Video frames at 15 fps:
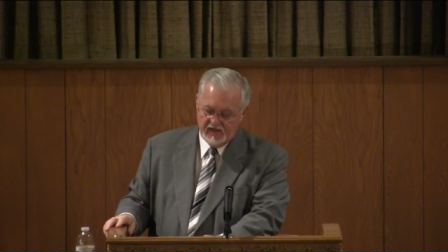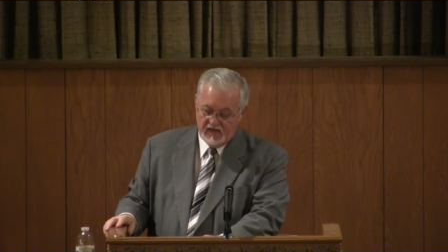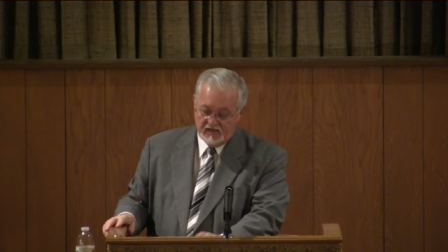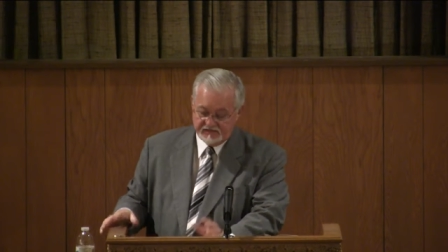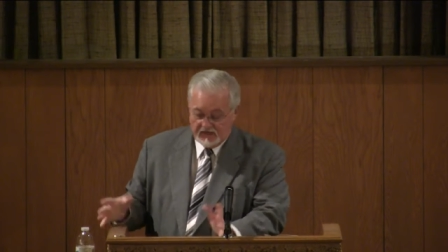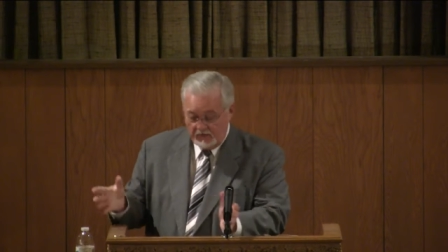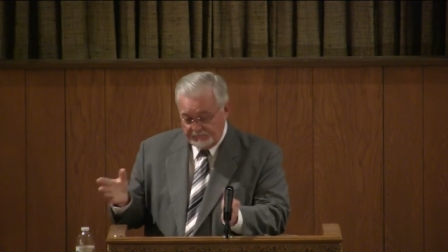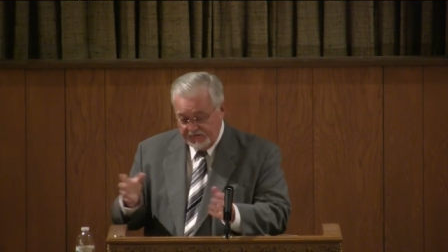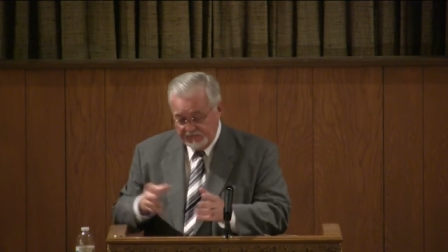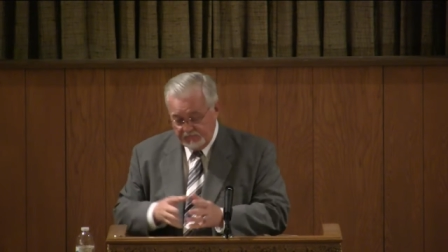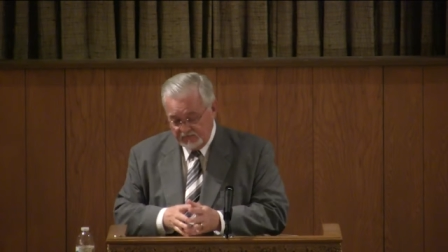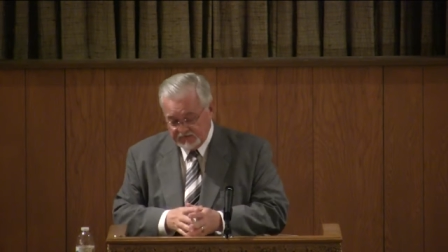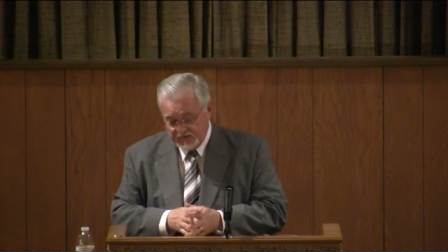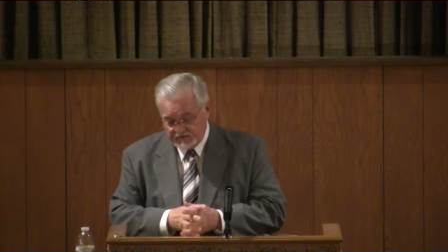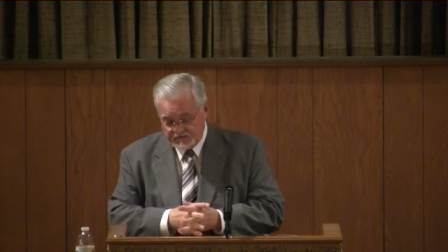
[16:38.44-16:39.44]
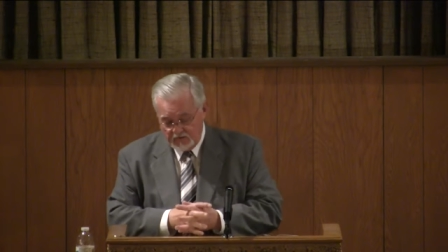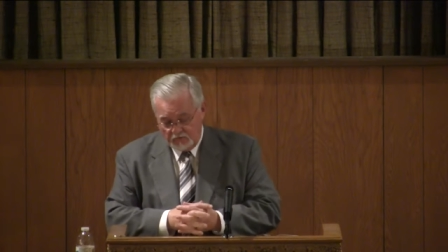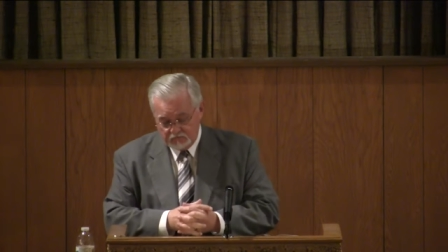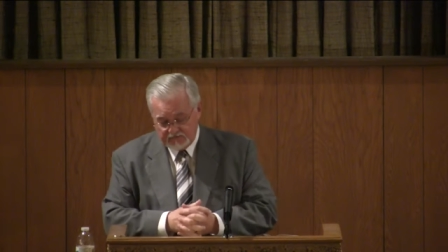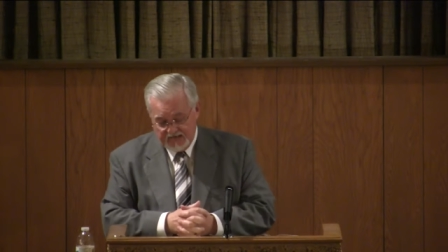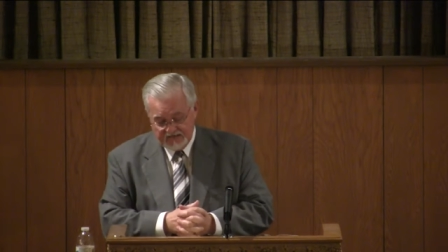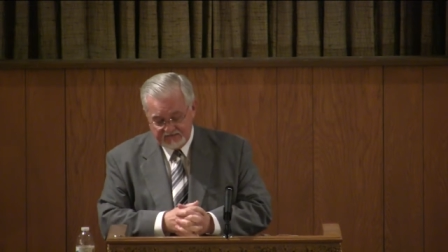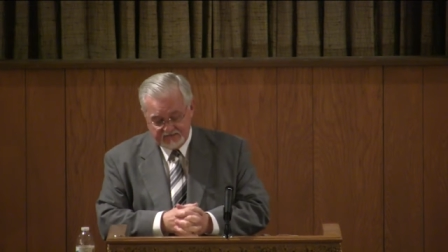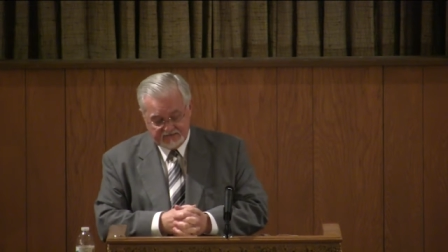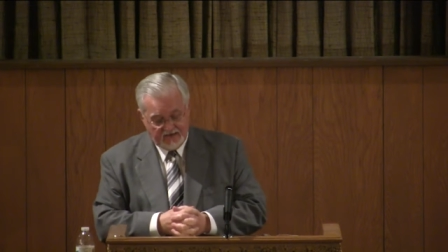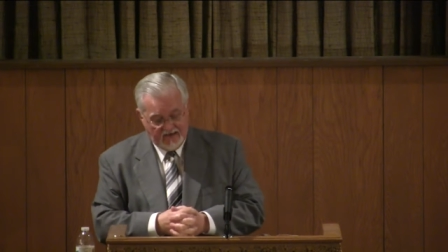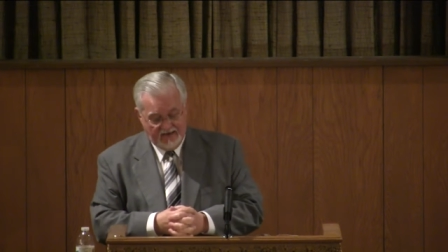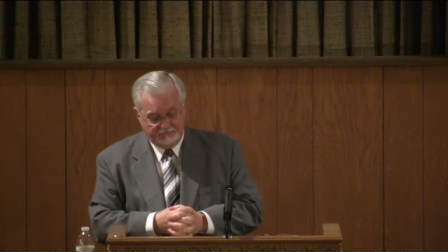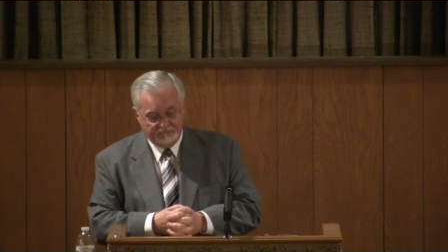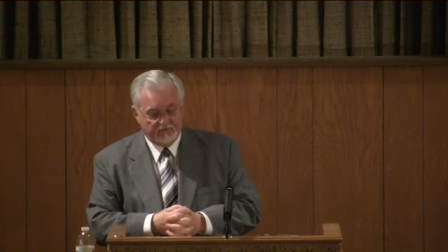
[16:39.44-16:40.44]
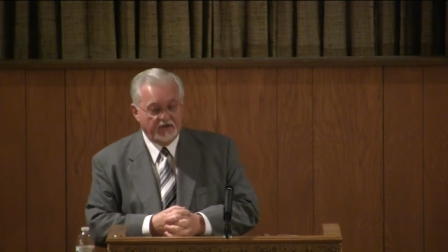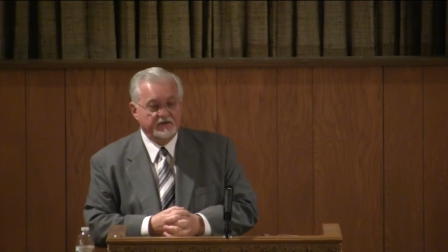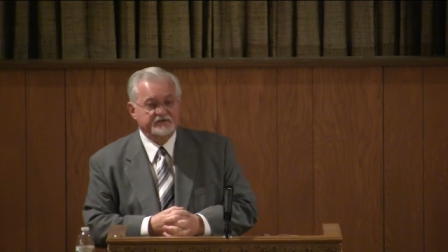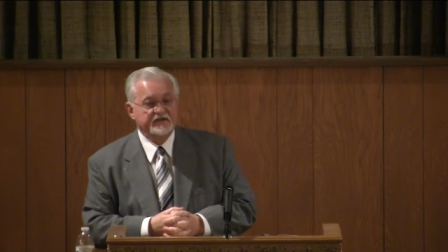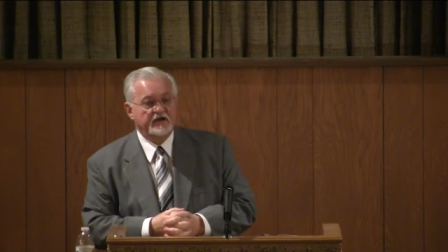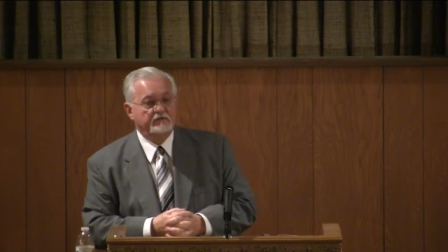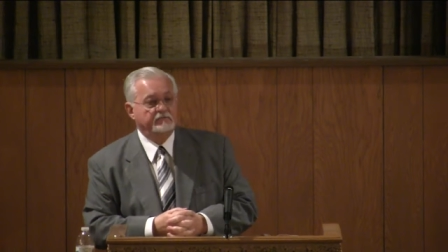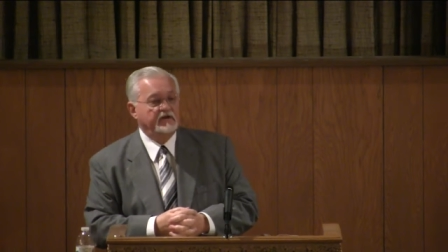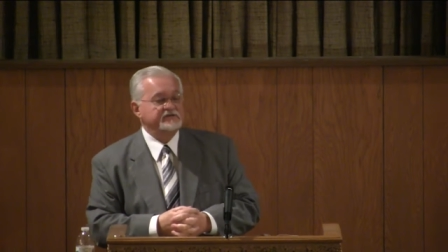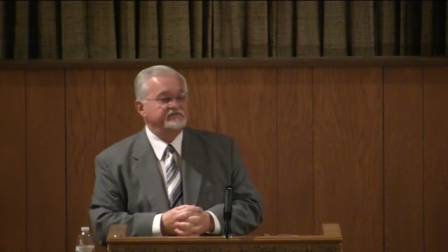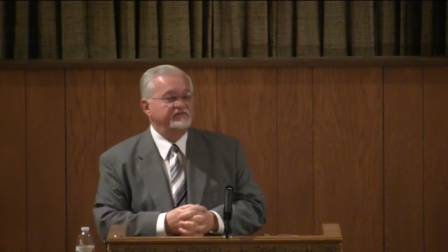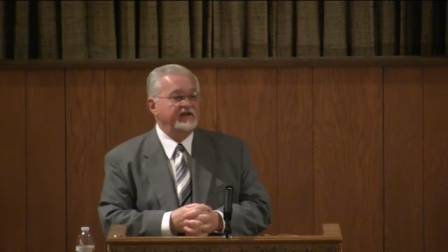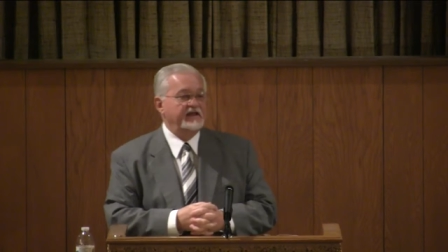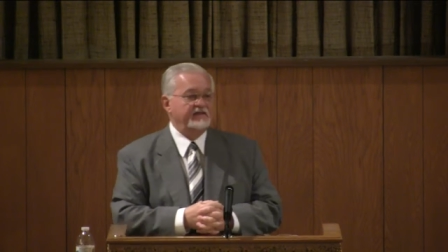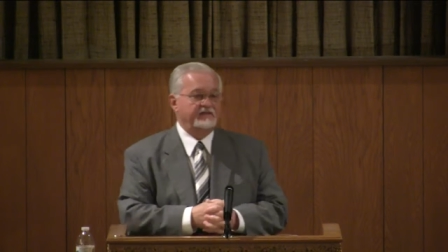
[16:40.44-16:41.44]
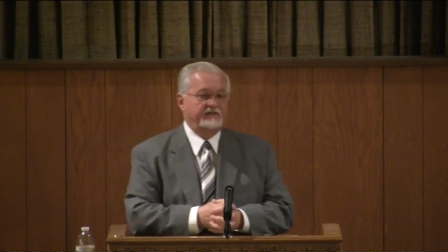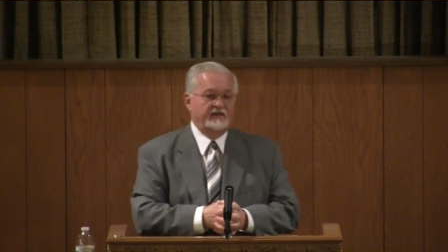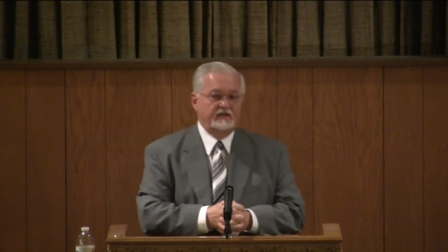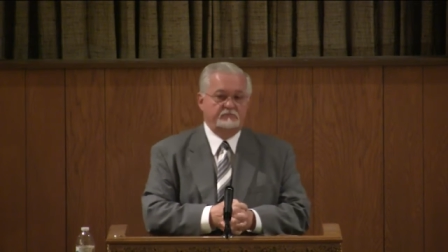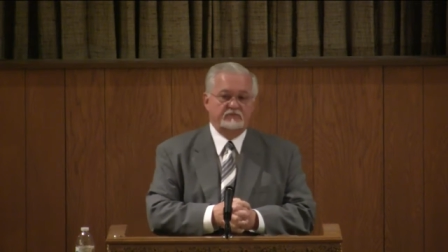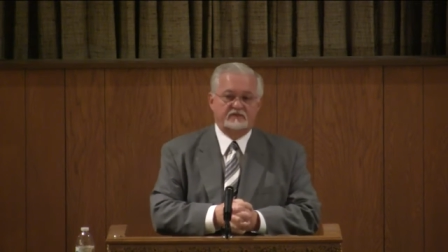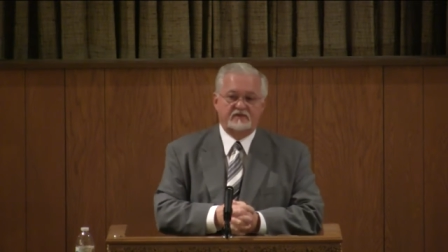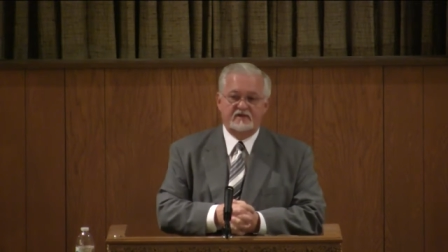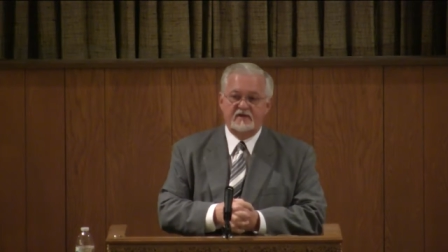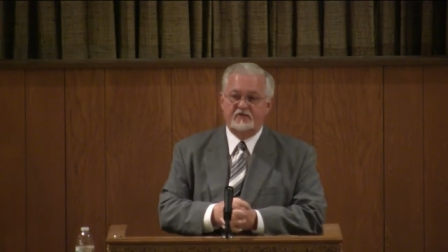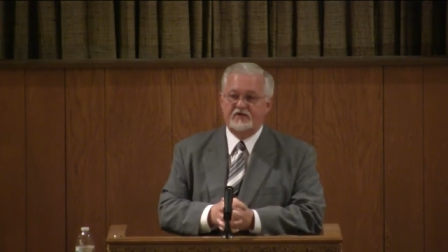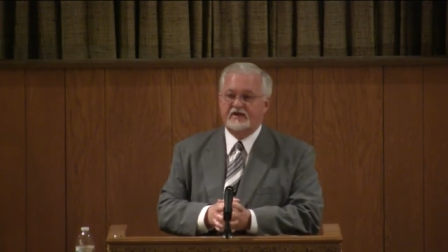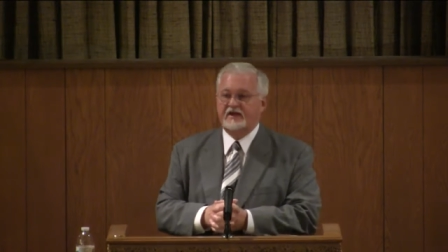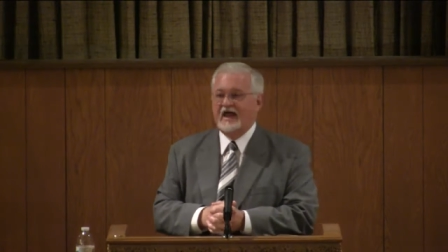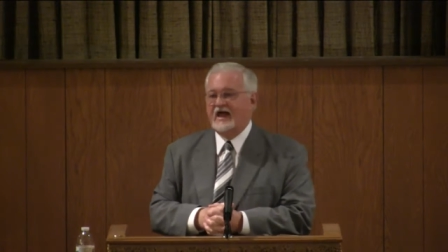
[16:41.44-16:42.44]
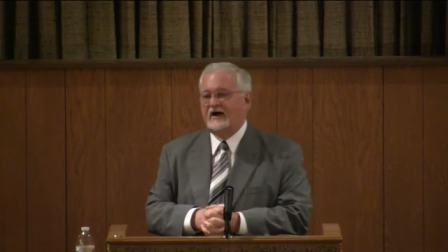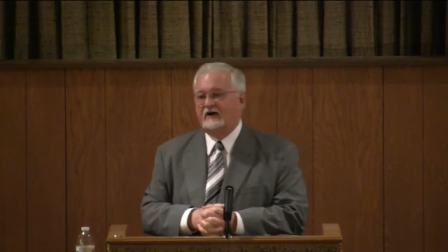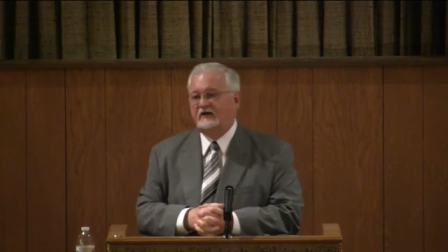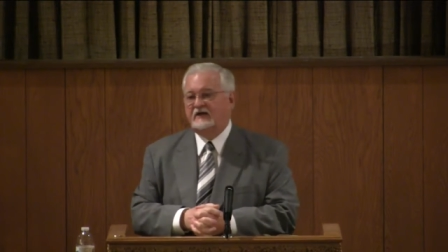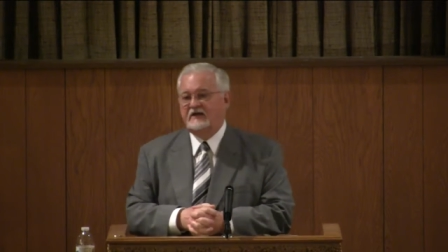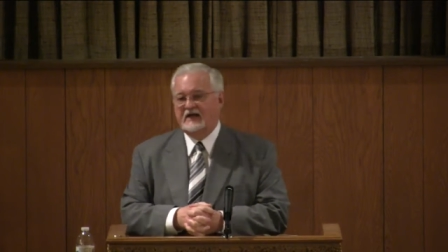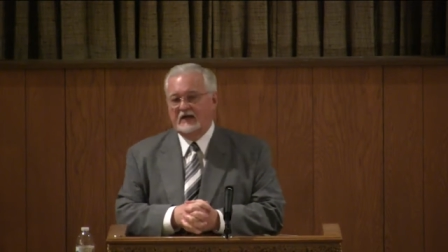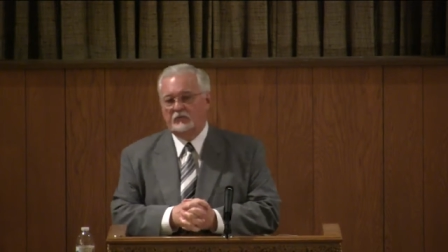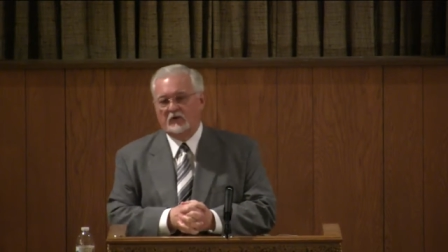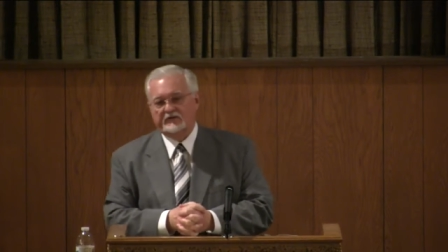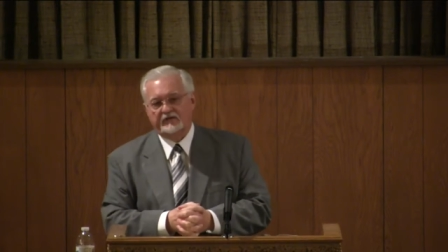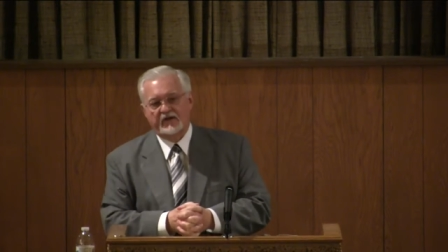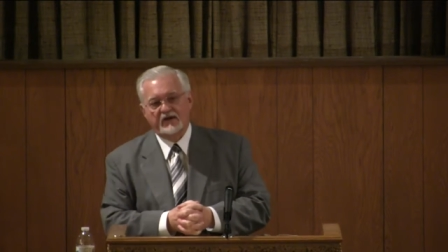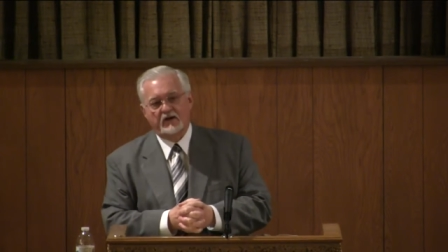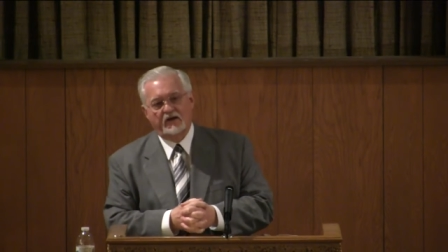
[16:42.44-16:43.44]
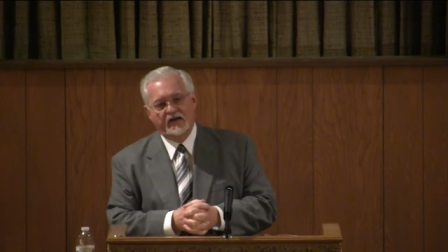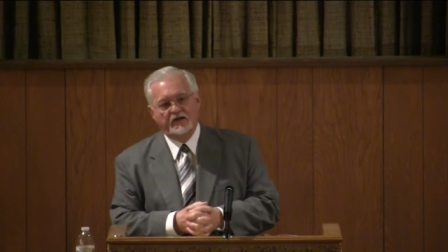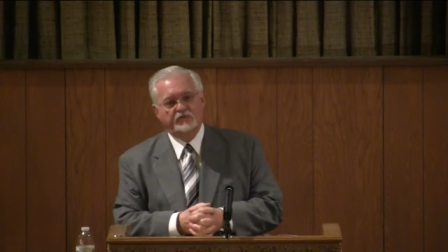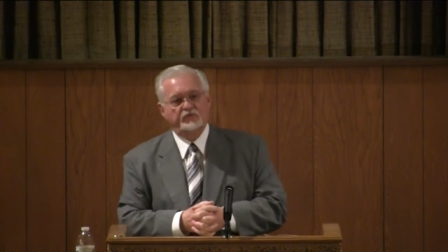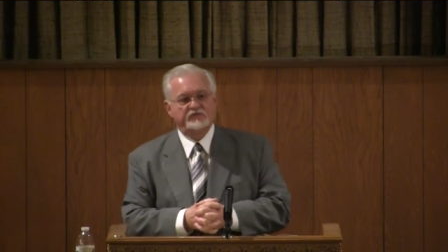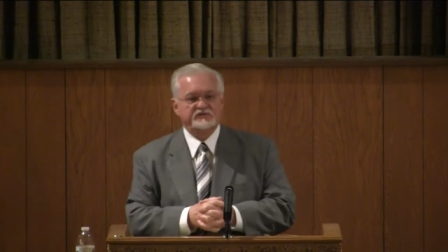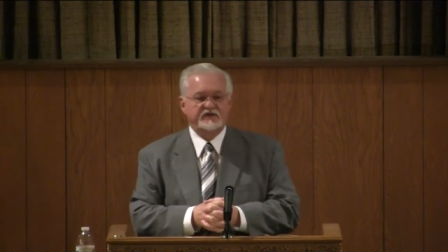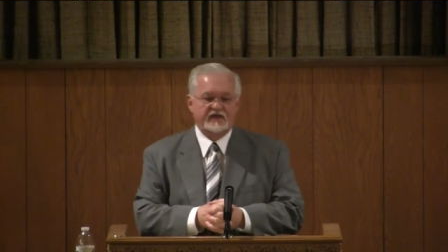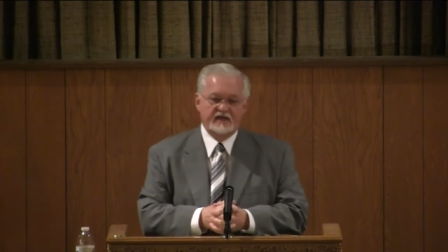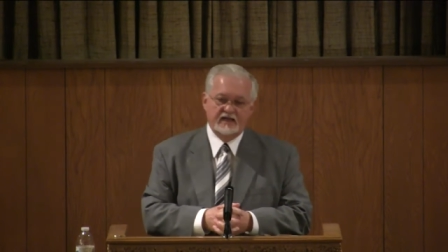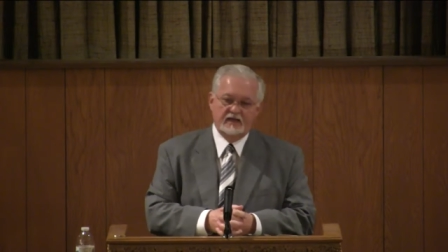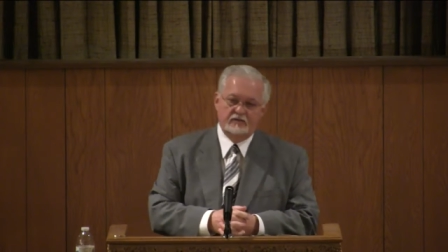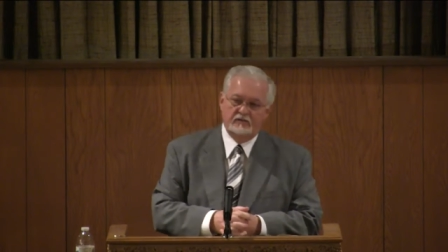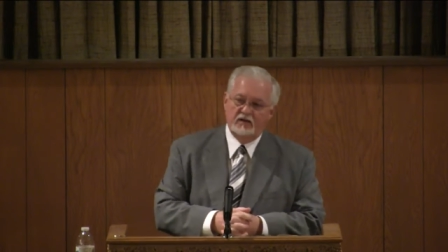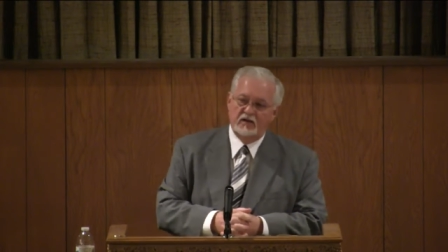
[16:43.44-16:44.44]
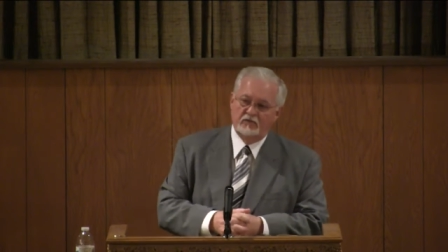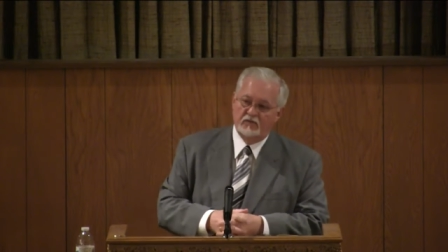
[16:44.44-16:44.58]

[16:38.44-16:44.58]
Some people just don't take the time to consider much of anything but the here and now and what they are interested in